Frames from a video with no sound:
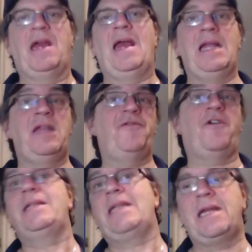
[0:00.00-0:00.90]
And if
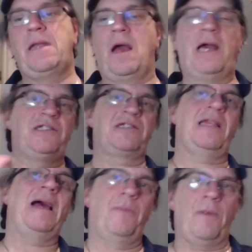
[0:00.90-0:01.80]
I did, I just
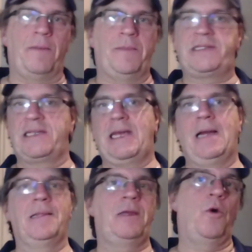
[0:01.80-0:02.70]
slap them on my
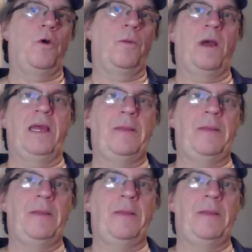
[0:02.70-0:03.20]
Sigelli or my